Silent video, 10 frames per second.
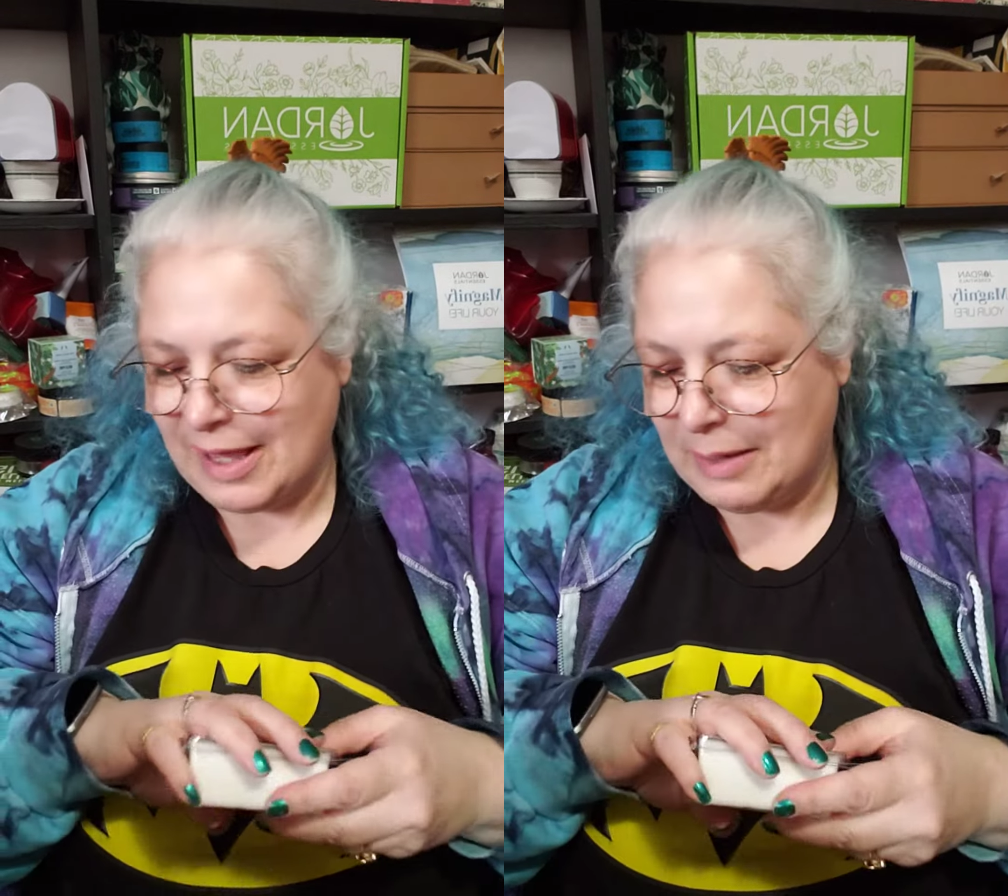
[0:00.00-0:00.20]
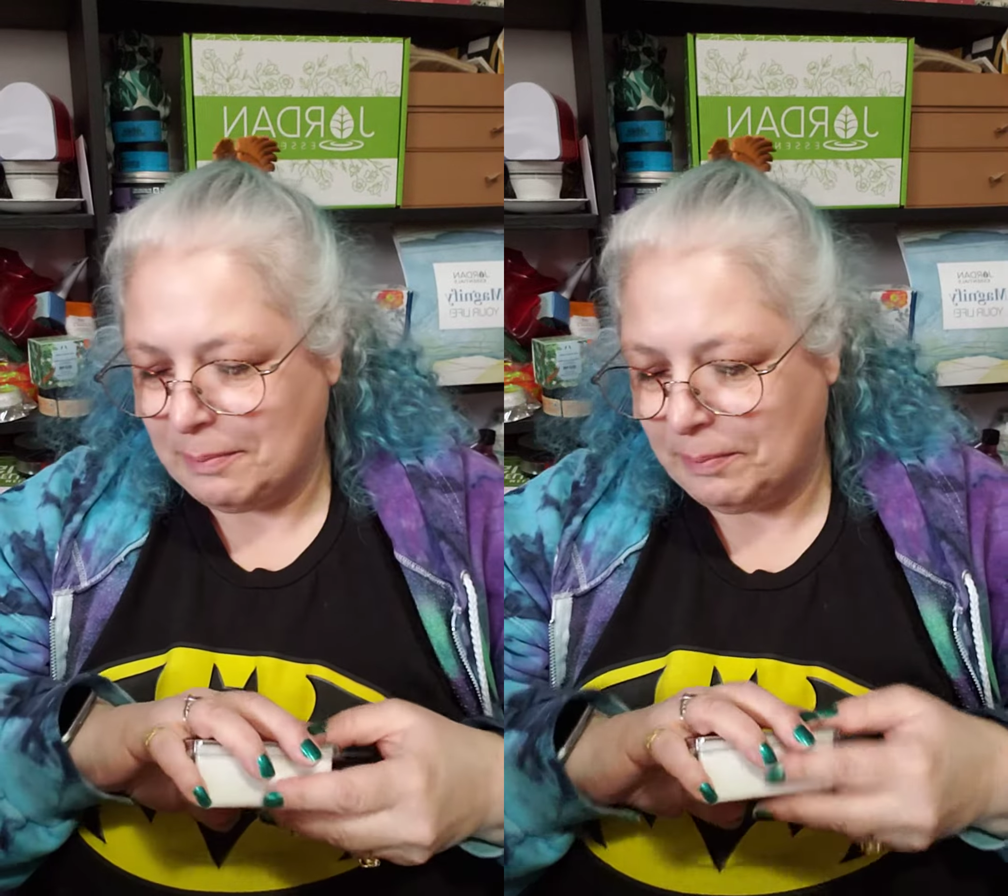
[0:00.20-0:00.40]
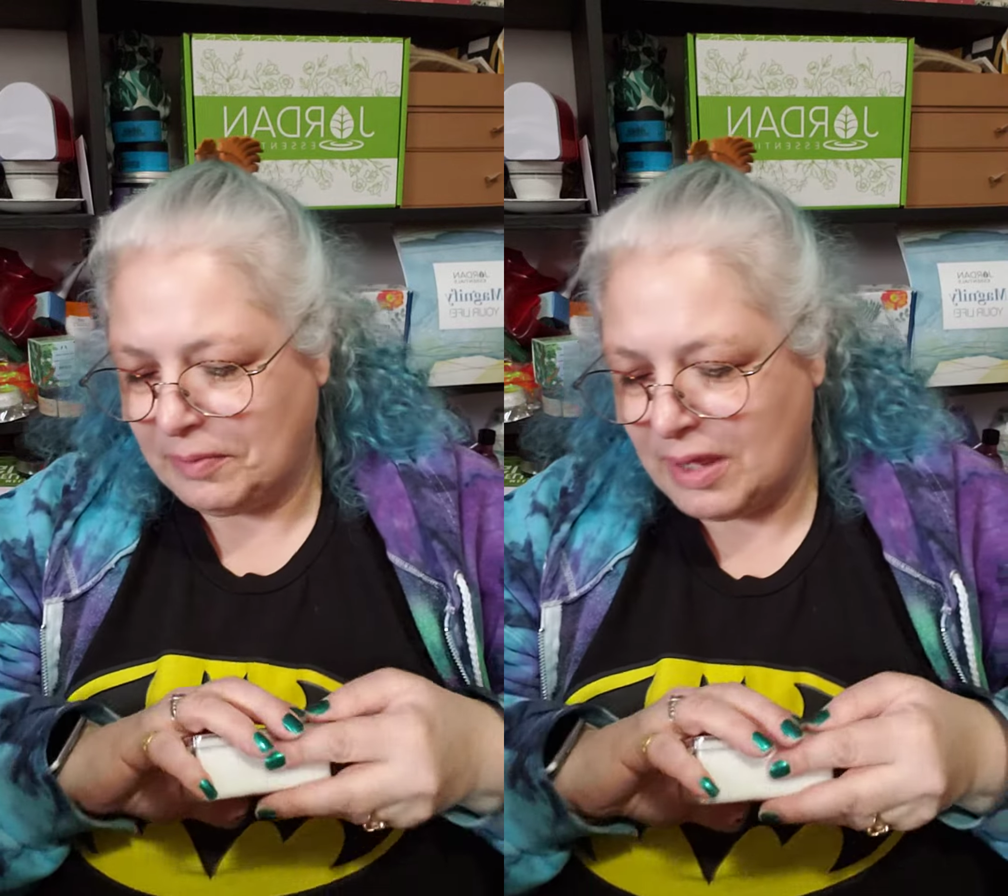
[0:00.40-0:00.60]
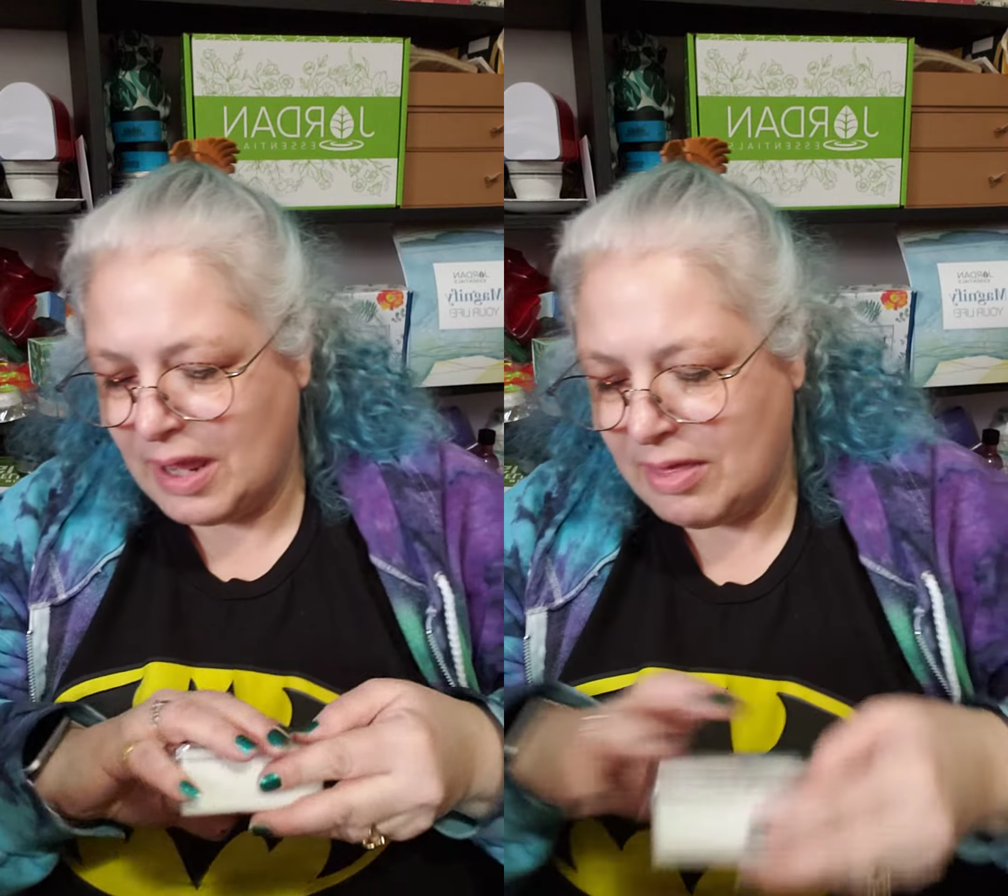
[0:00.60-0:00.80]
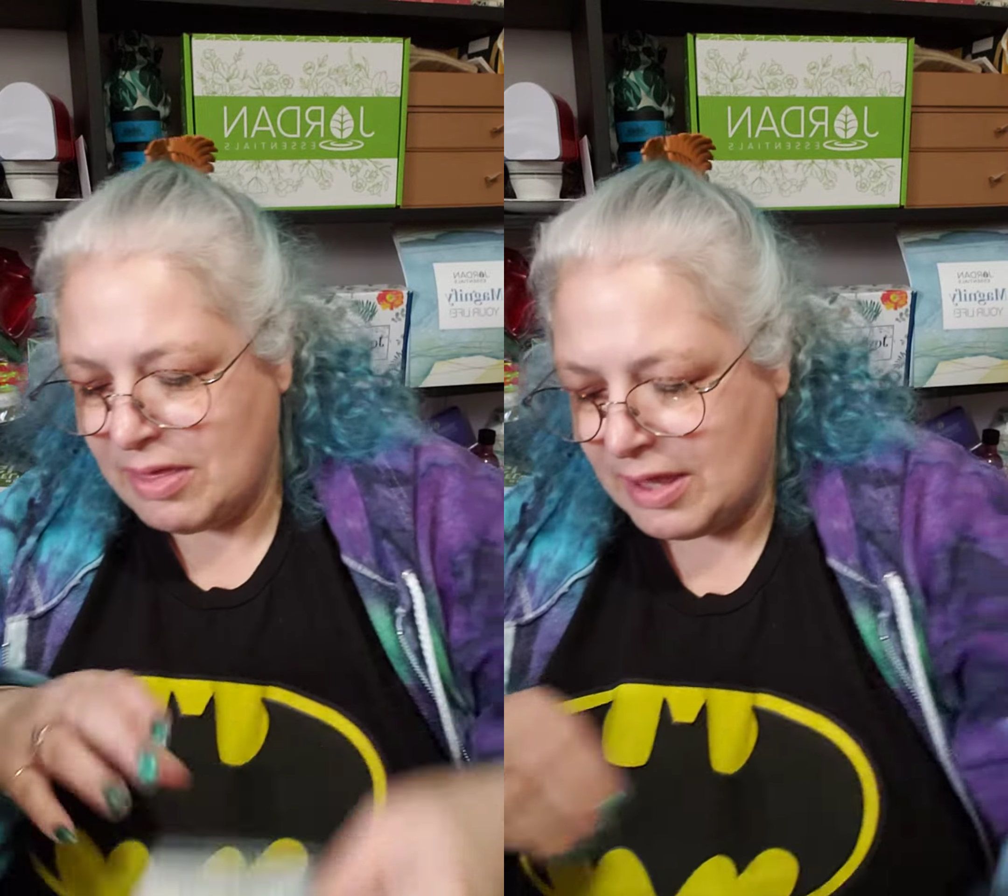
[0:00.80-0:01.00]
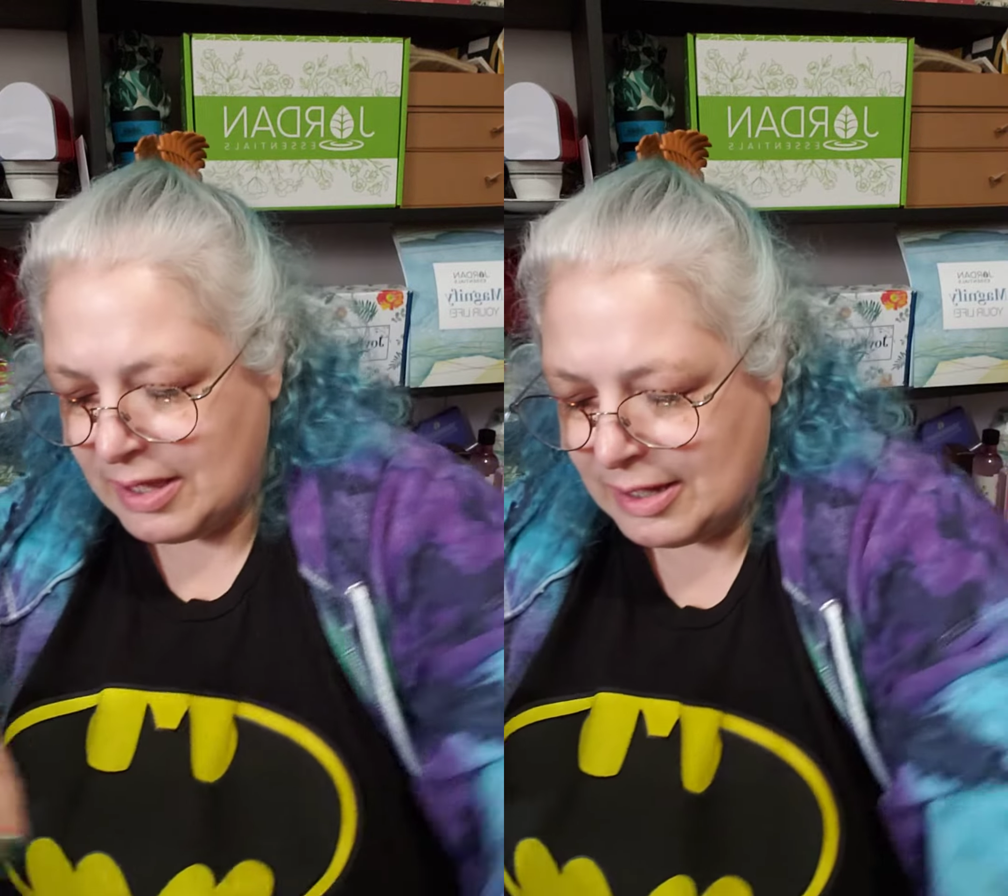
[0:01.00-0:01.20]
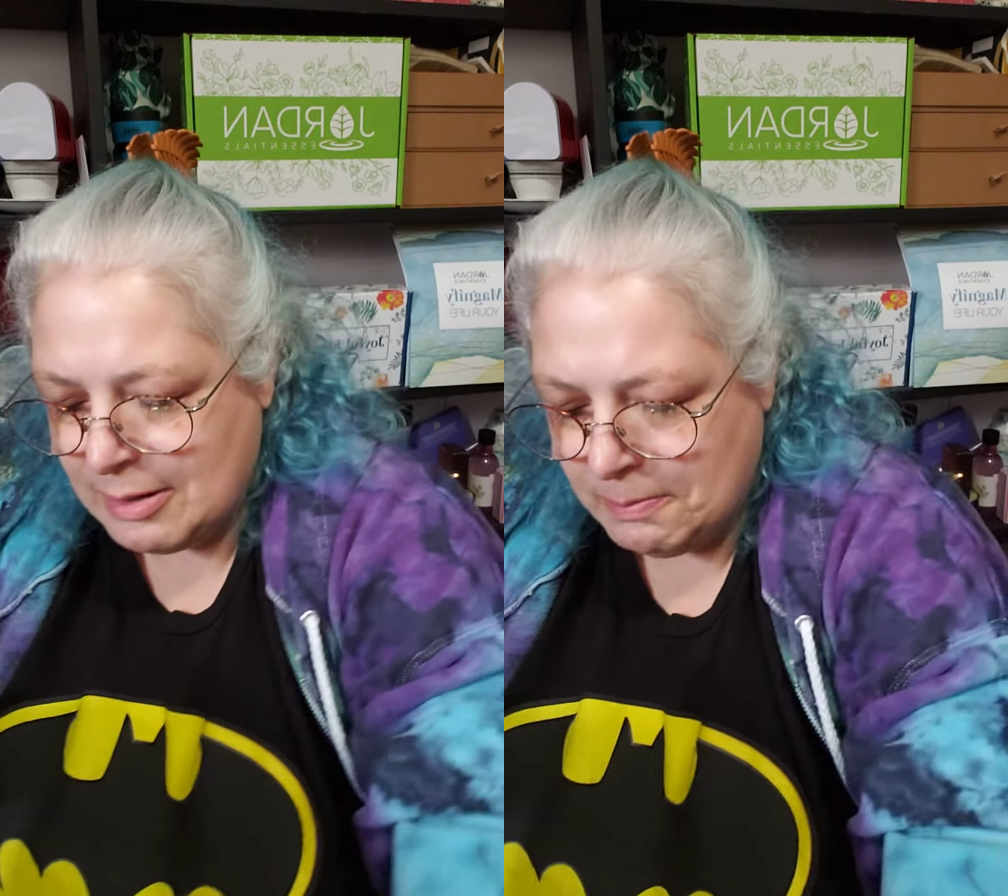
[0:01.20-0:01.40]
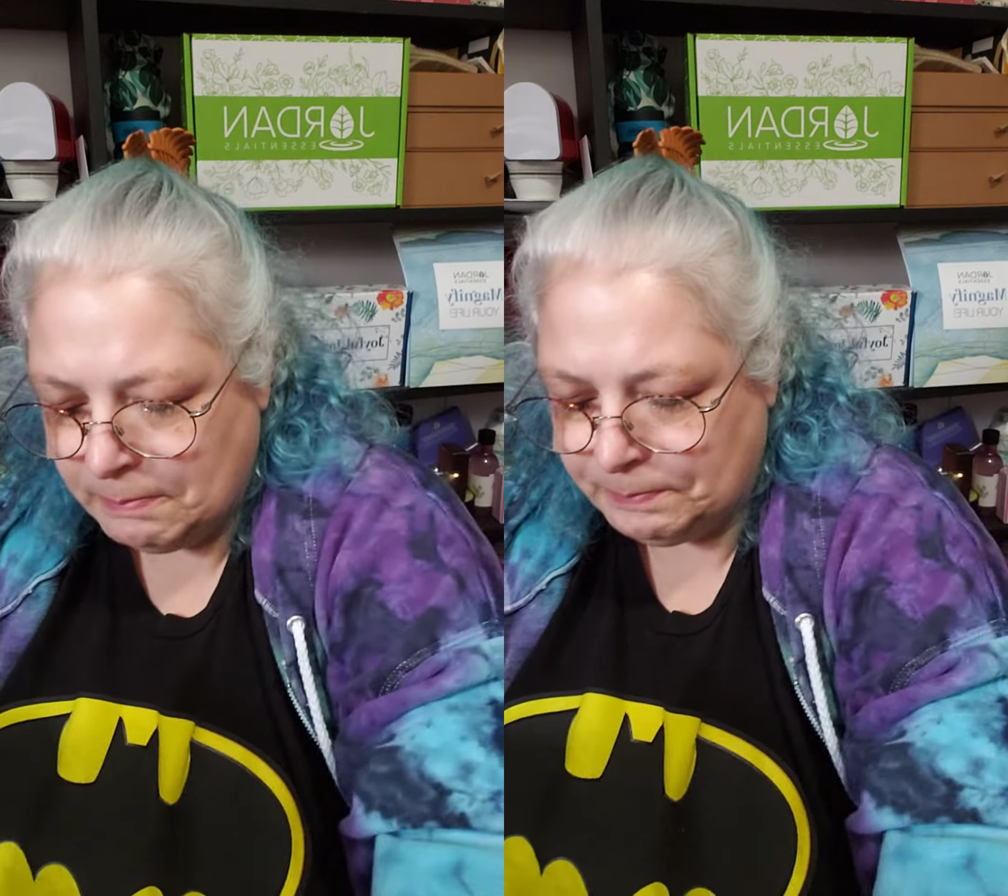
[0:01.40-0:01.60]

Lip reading: that. And then